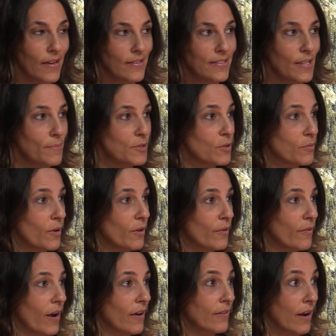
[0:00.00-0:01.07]
Seems to roll
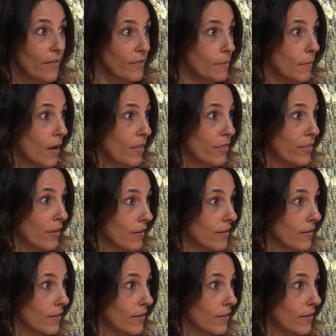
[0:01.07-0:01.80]
around every month,